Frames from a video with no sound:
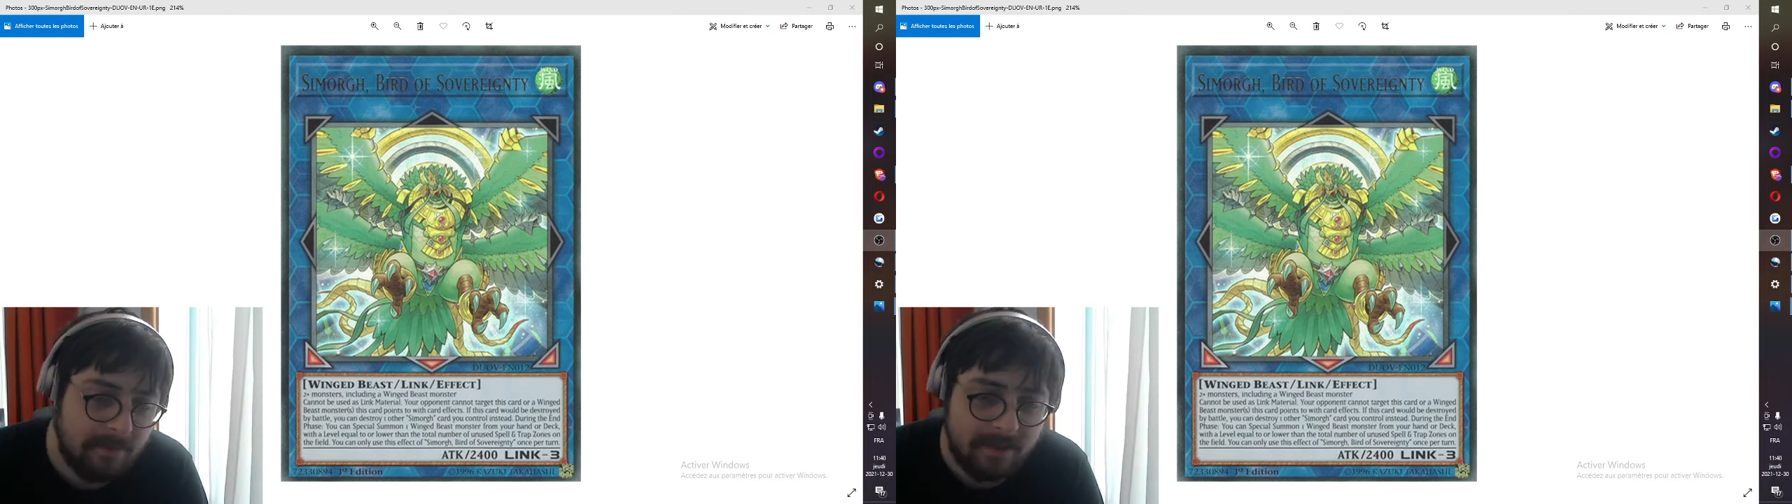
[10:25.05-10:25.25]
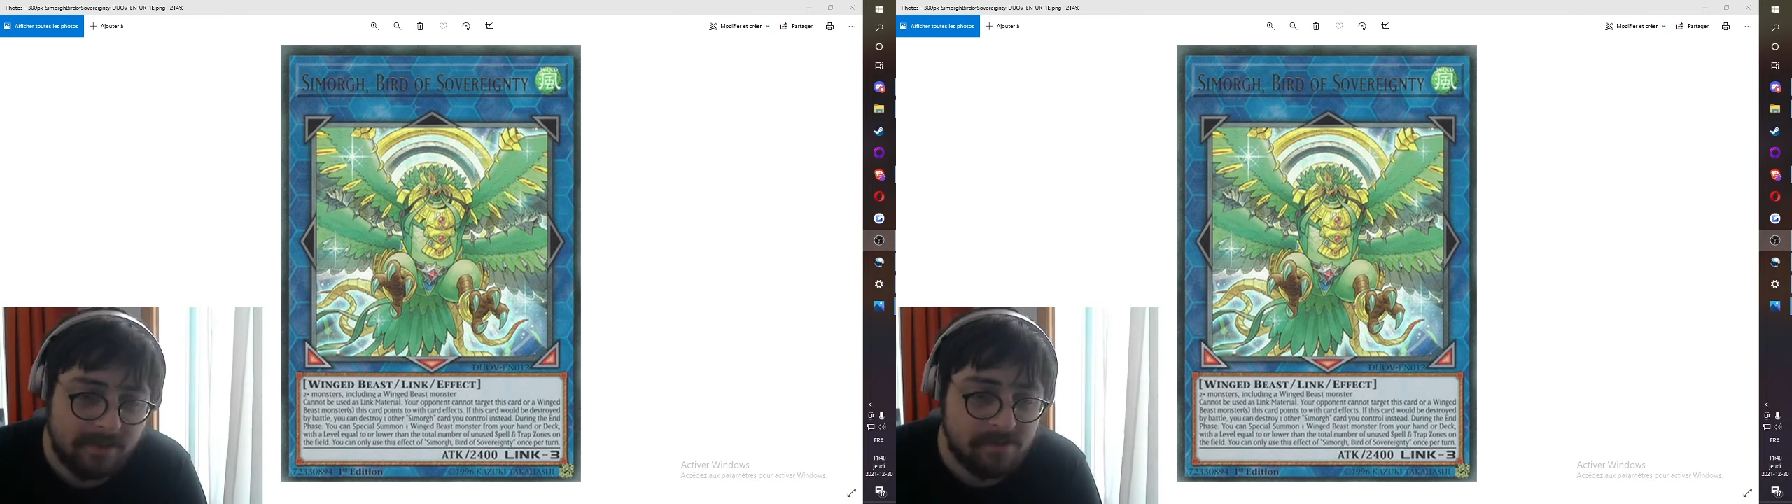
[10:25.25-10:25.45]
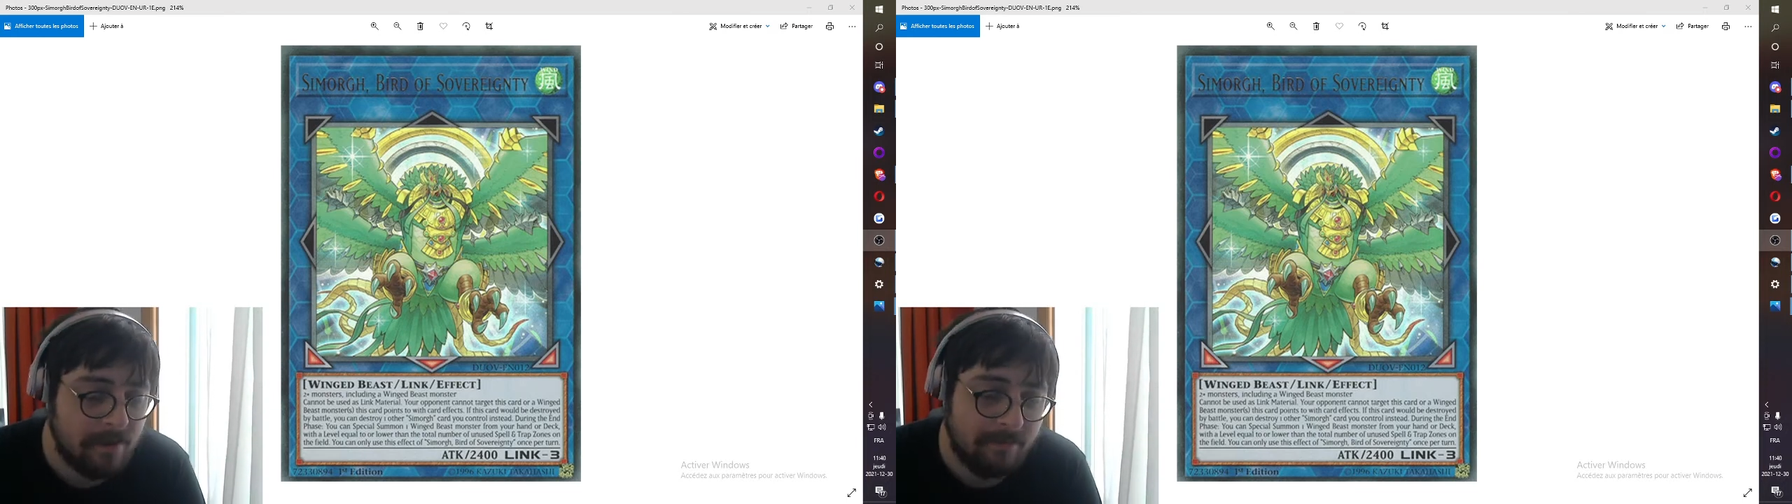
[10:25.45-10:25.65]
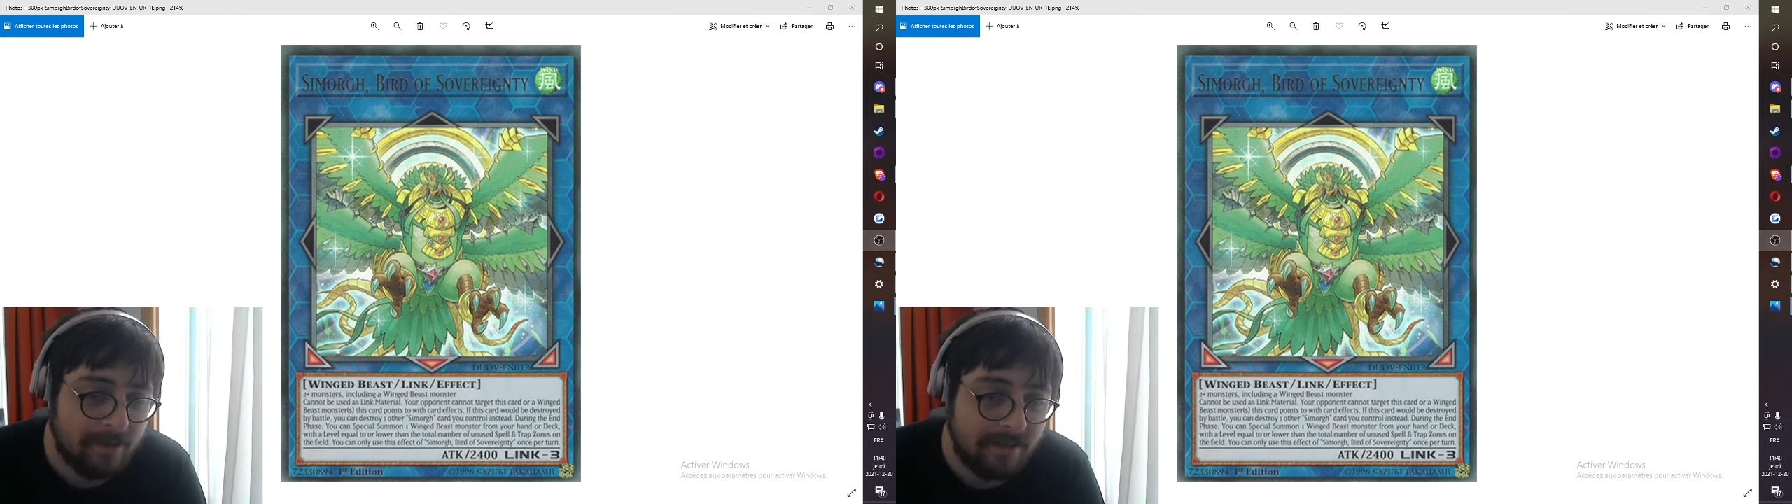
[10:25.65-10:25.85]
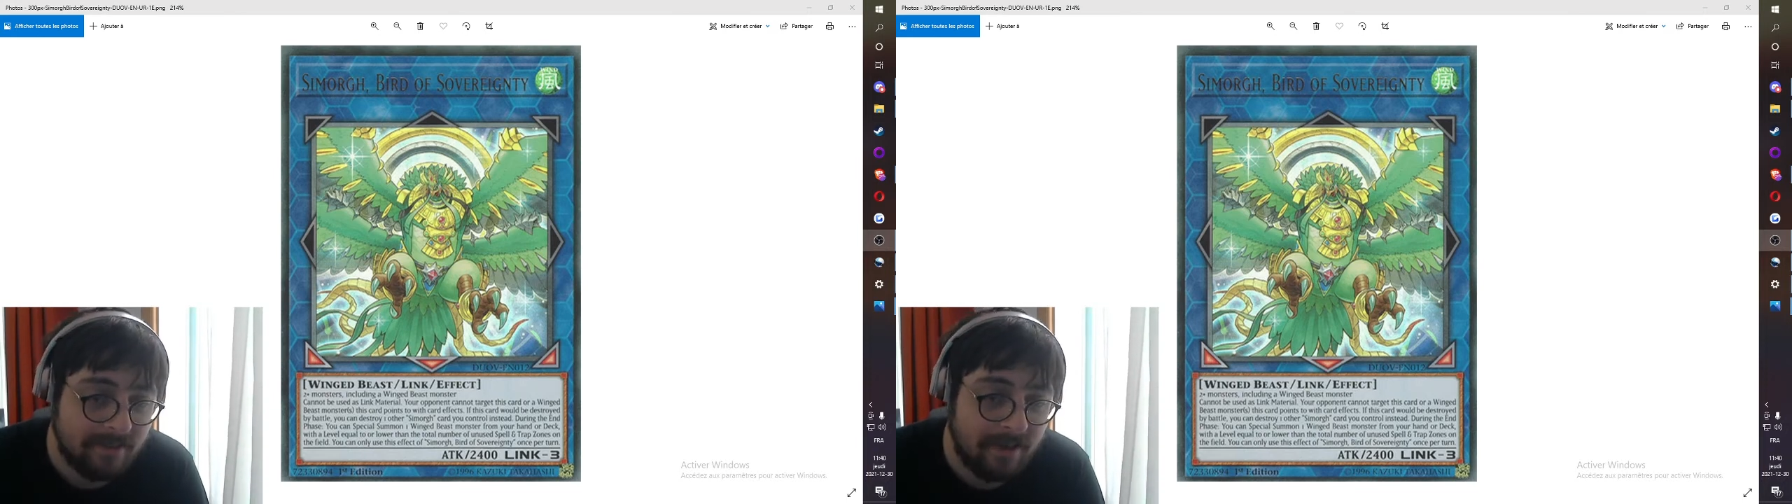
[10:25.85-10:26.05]
because
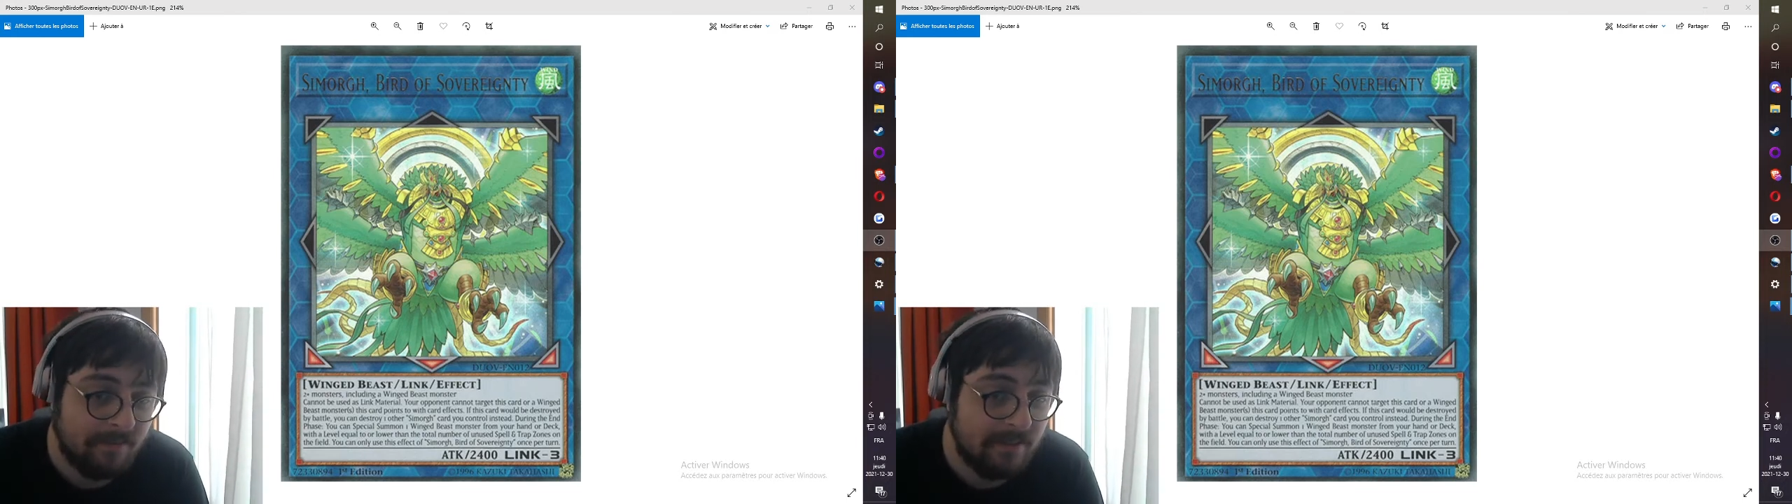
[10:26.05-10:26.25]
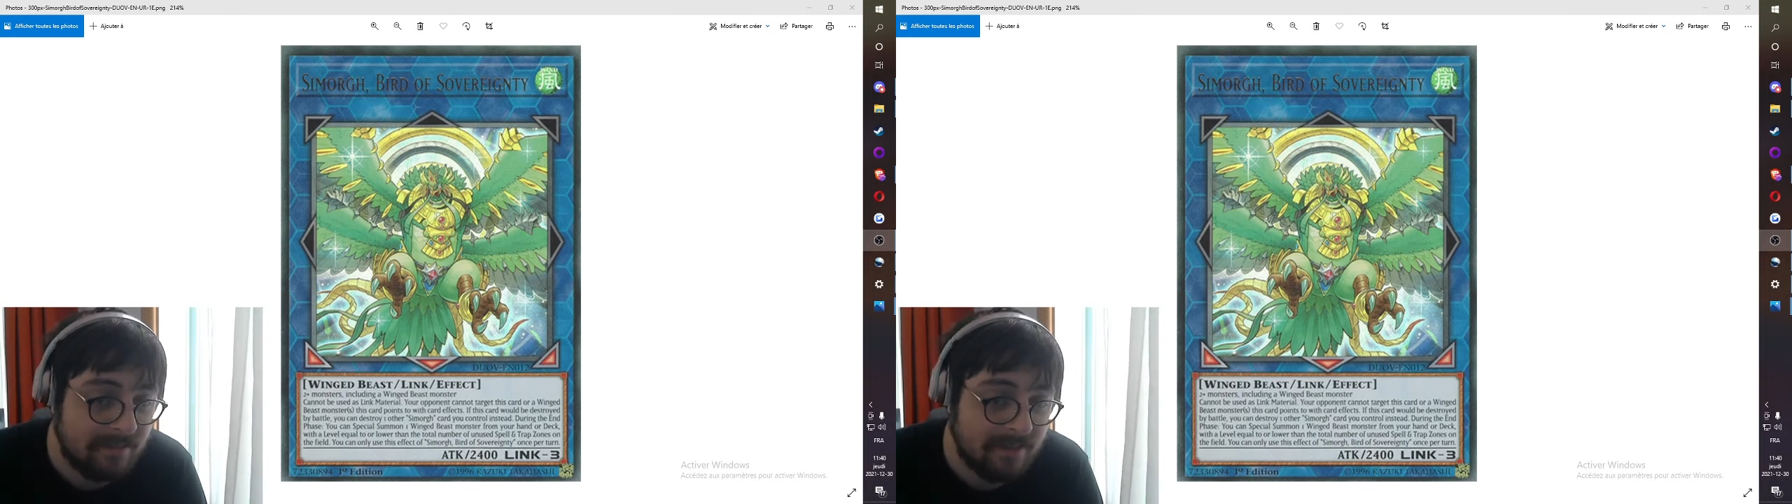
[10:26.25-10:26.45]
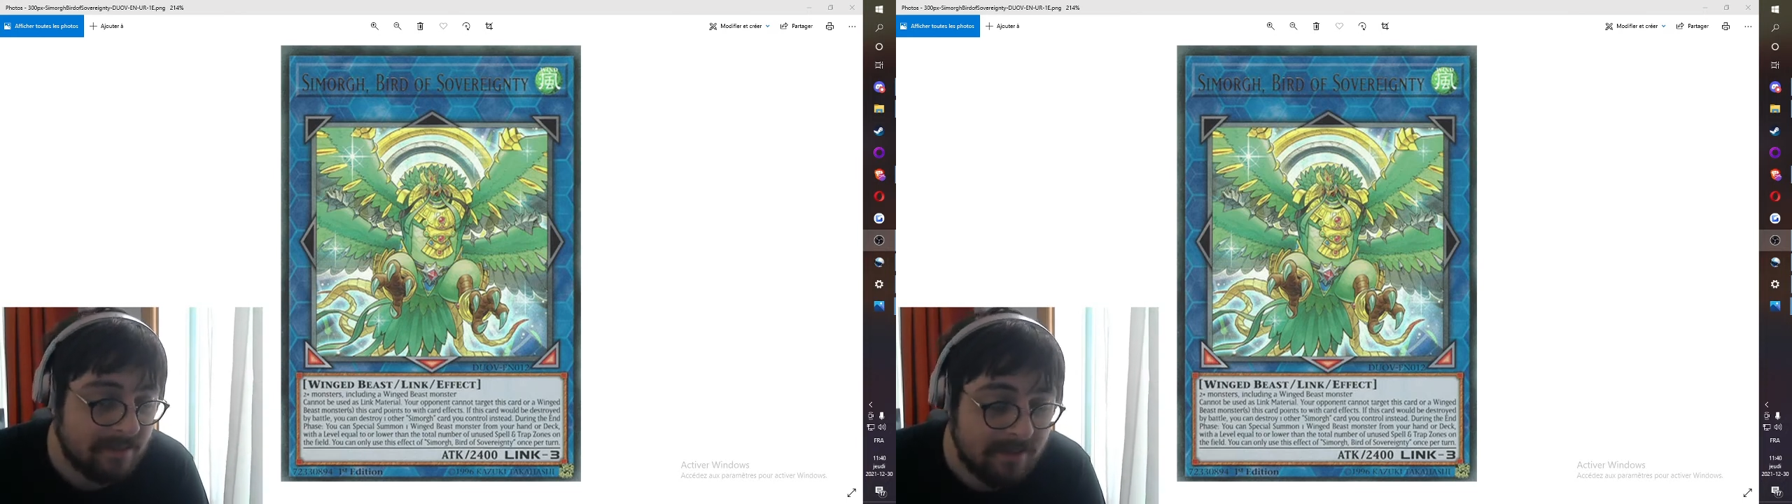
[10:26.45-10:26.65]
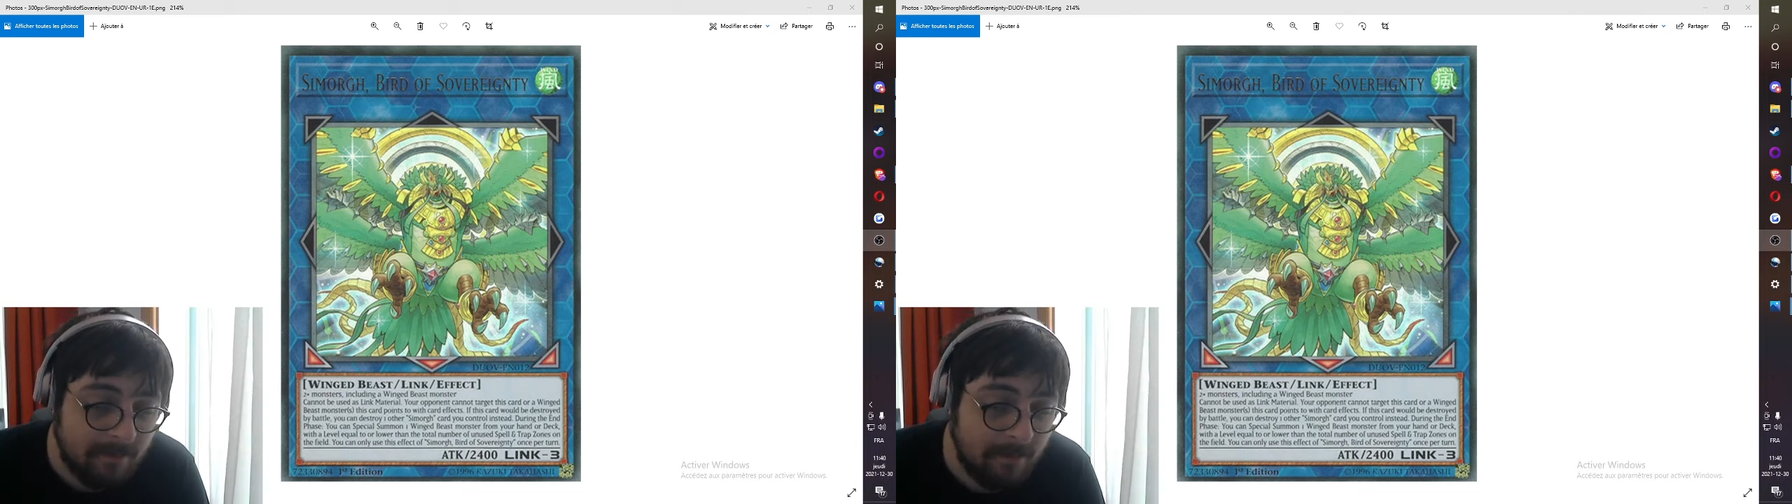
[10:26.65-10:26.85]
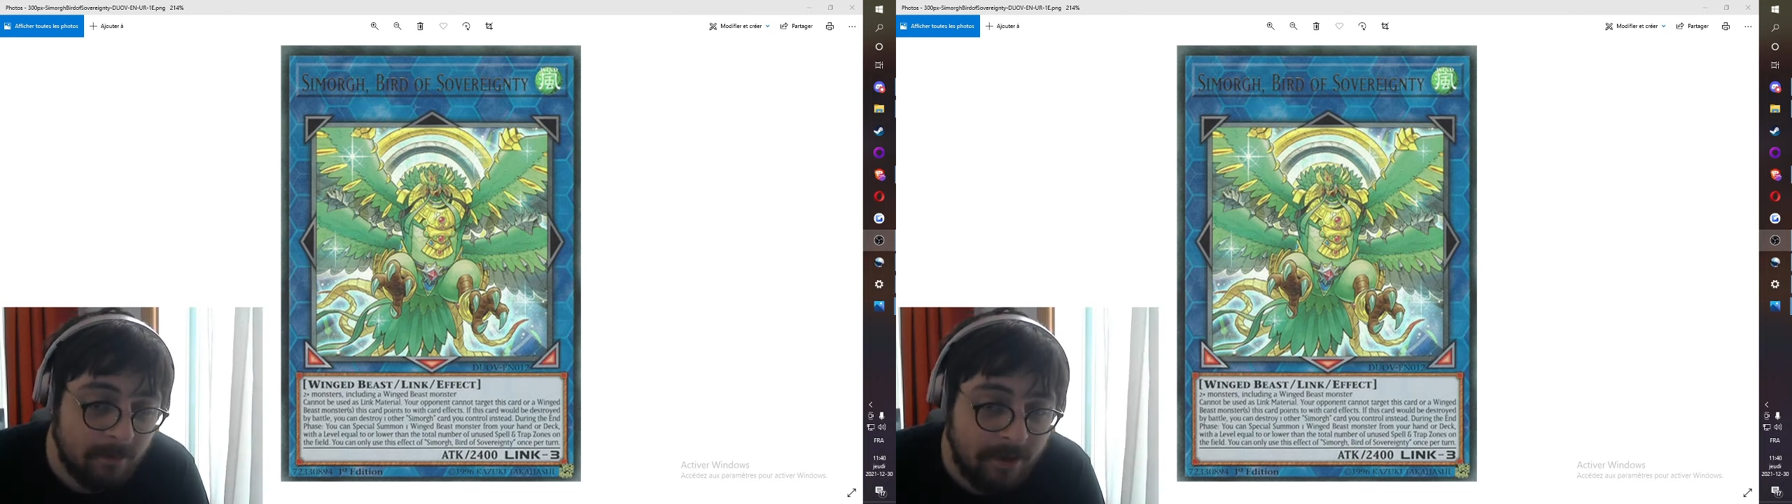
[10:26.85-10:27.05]
Tri-Brigades obviously can
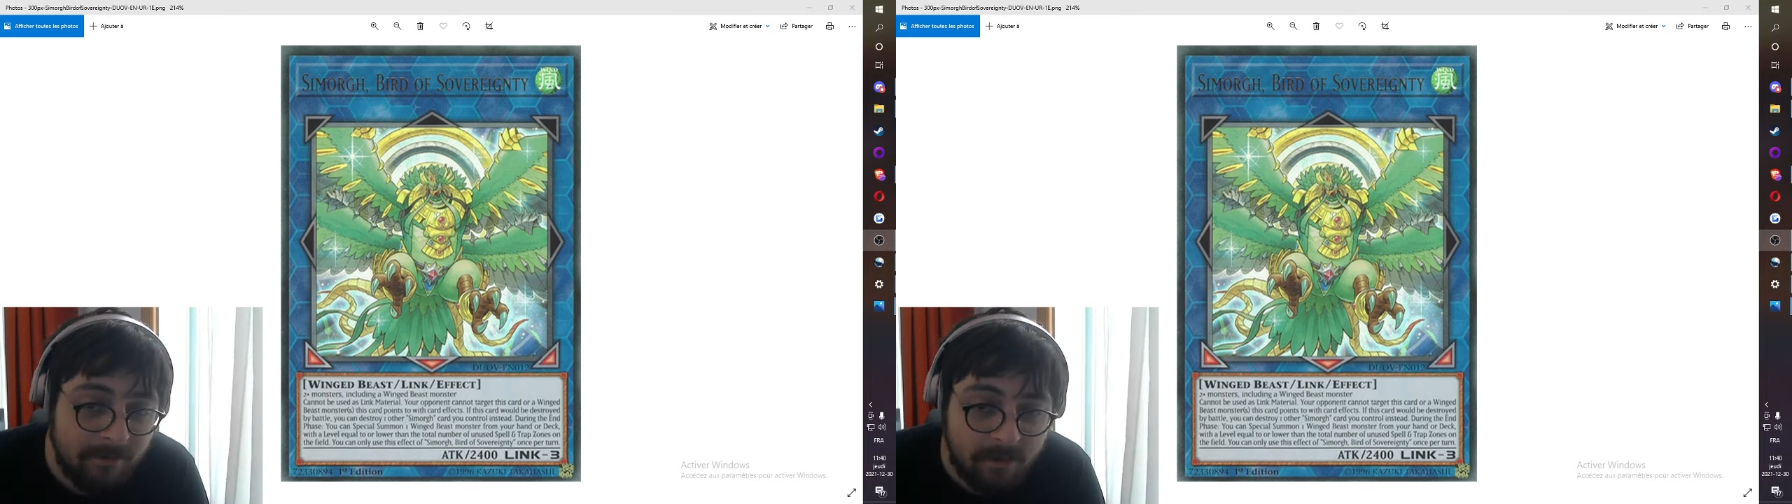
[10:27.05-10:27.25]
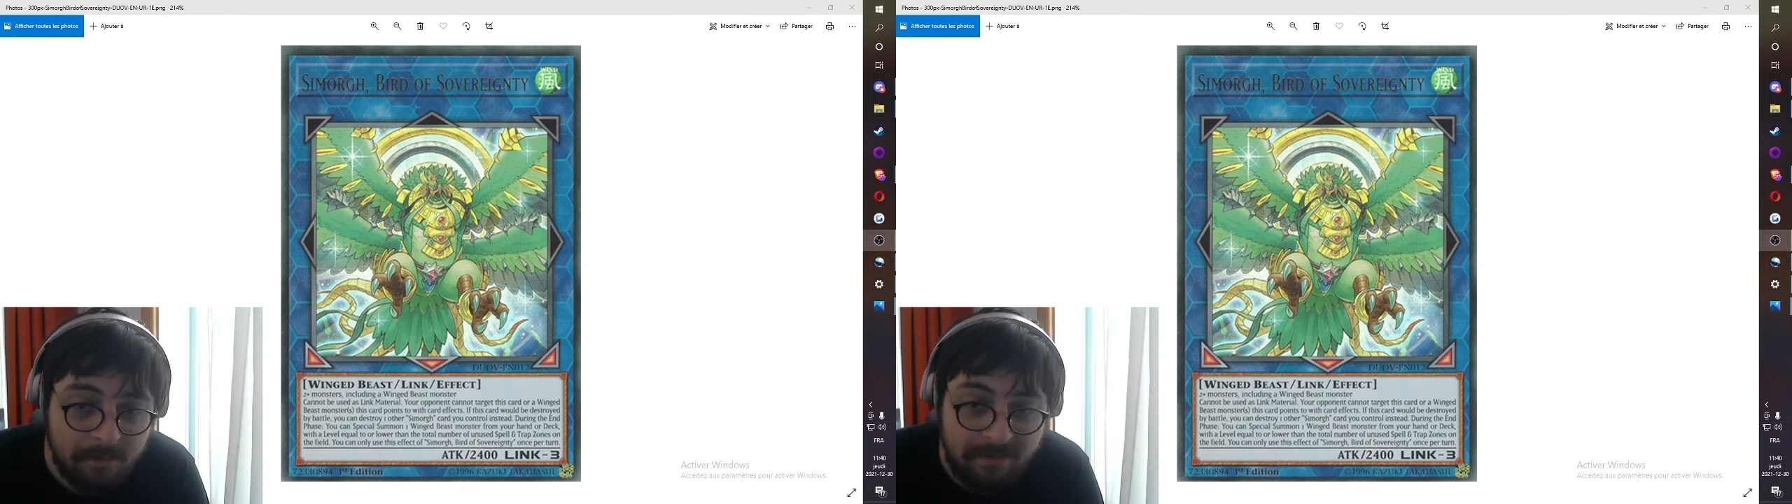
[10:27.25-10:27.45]
summon whatever